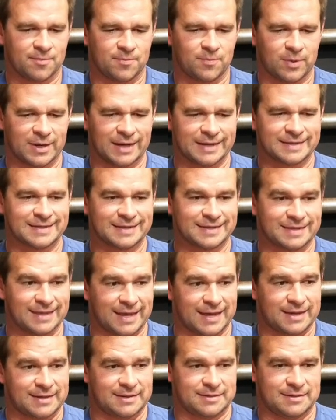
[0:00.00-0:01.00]
But I did
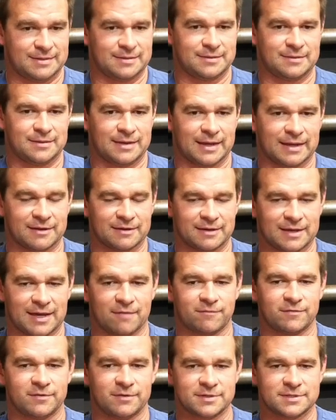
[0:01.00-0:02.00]
that. I can
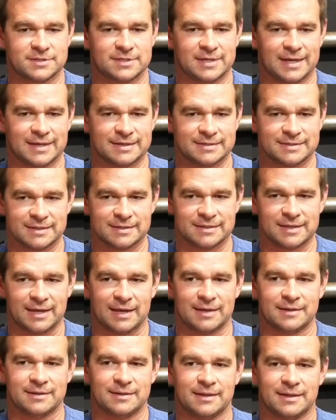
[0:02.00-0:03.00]
confidently say I did
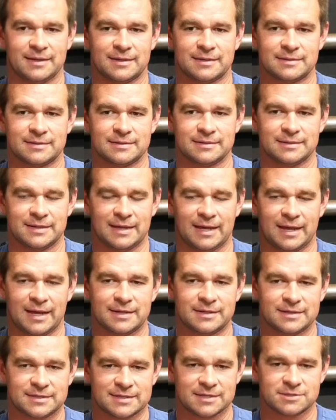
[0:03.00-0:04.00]
that, and yeah, I
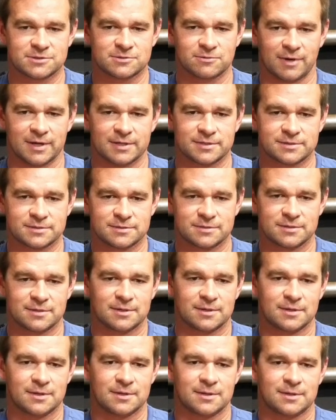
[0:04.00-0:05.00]
had to test twice,
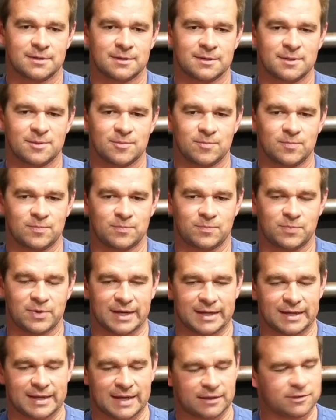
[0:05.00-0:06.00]
but
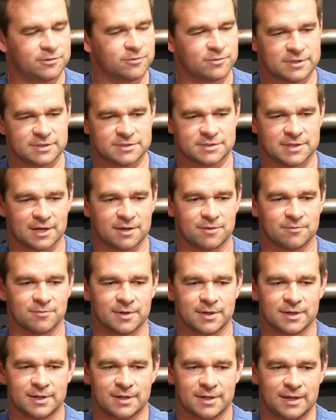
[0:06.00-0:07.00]
I got through on the second
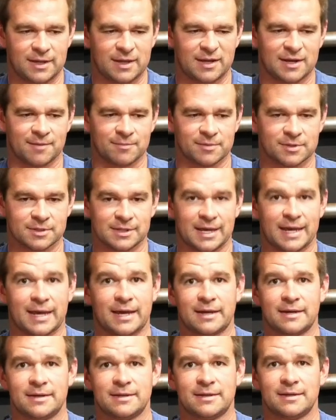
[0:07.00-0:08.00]
one, and I'm
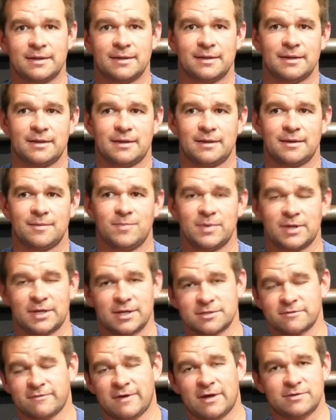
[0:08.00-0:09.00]
glad
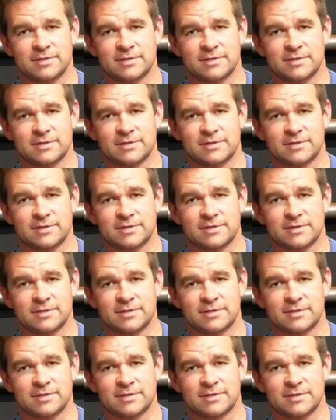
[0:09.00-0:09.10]
because of how